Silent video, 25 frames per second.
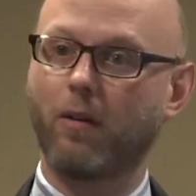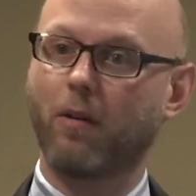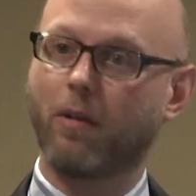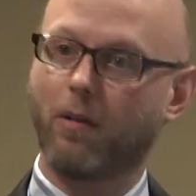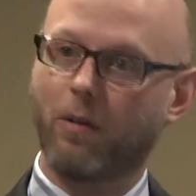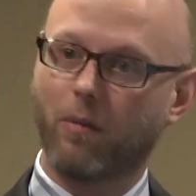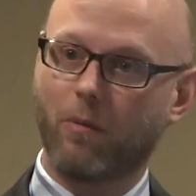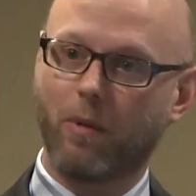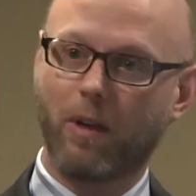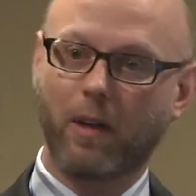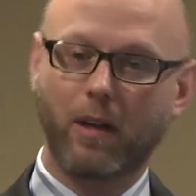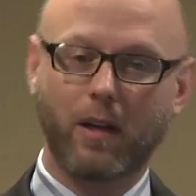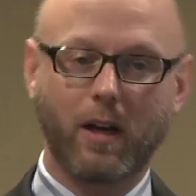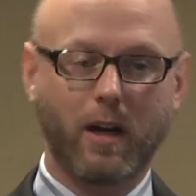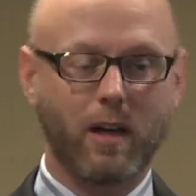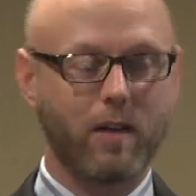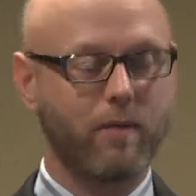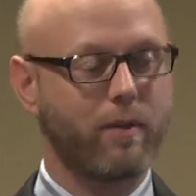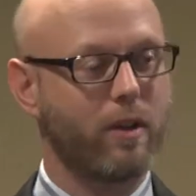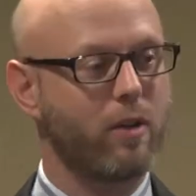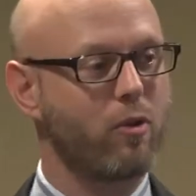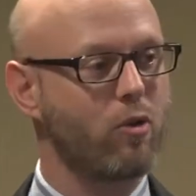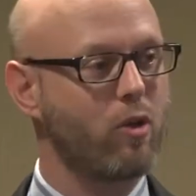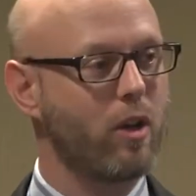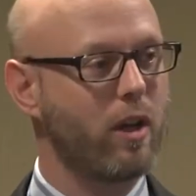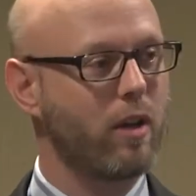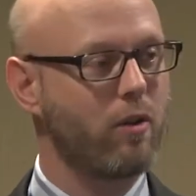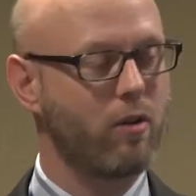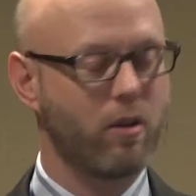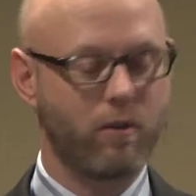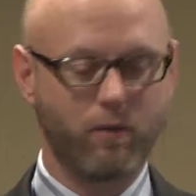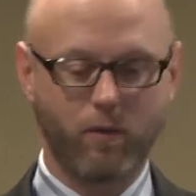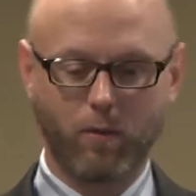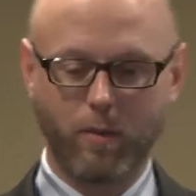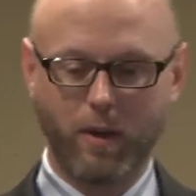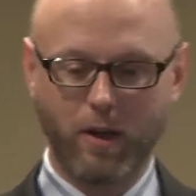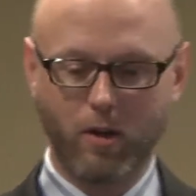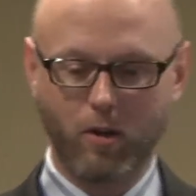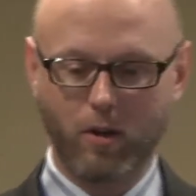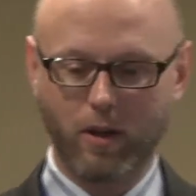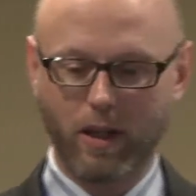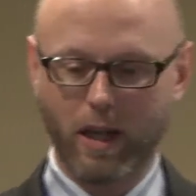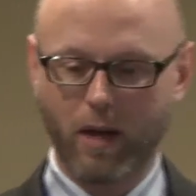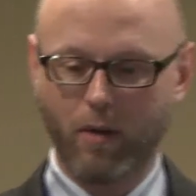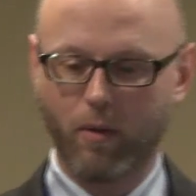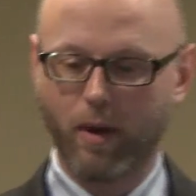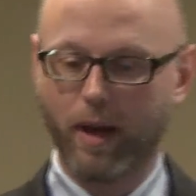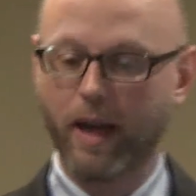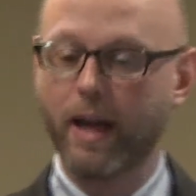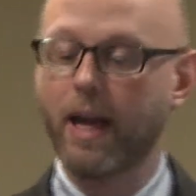and then we can kind of exchange information
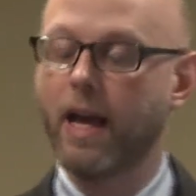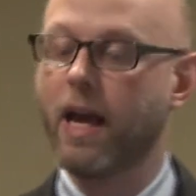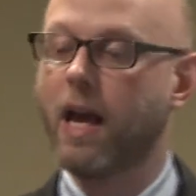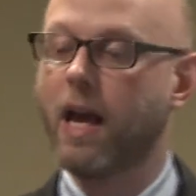that way.